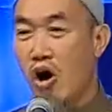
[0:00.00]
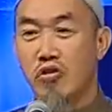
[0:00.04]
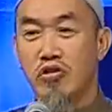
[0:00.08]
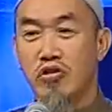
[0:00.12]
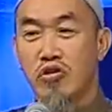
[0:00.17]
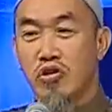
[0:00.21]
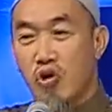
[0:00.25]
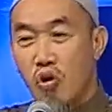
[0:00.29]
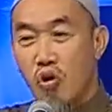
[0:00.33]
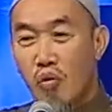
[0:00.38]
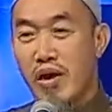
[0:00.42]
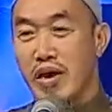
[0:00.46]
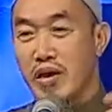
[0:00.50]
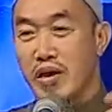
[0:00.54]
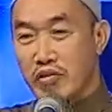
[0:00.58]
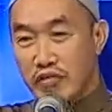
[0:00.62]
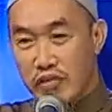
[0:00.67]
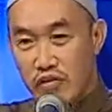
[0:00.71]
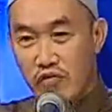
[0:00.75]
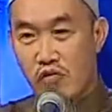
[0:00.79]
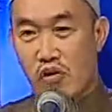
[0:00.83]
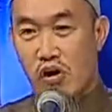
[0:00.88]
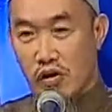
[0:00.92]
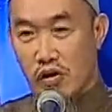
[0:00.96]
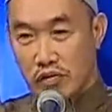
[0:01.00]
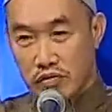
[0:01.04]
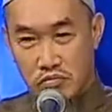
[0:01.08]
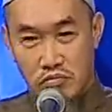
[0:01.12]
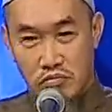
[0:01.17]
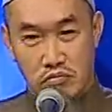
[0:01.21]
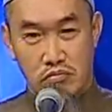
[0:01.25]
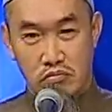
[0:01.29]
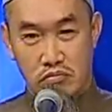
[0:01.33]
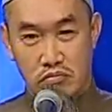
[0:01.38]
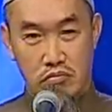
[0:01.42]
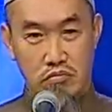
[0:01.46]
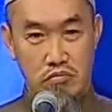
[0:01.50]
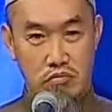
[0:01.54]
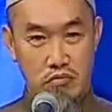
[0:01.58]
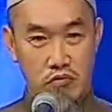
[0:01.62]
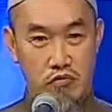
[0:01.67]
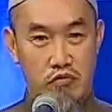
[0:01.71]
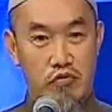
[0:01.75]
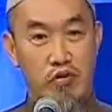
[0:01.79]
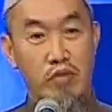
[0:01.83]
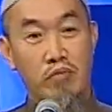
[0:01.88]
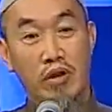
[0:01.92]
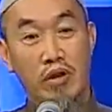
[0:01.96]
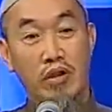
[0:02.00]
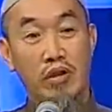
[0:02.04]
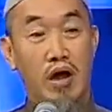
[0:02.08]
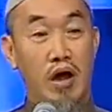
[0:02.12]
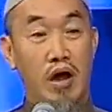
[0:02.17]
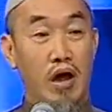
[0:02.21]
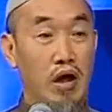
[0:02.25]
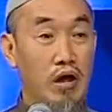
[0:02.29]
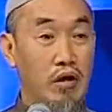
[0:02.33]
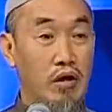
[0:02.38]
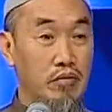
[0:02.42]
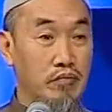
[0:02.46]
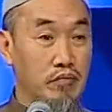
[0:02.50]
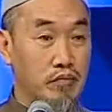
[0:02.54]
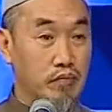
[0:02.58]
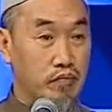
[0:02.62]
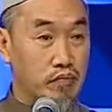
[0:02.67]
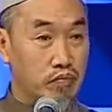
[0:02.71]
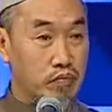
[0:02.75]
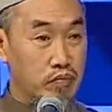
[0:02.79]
ongoing reward from Allah.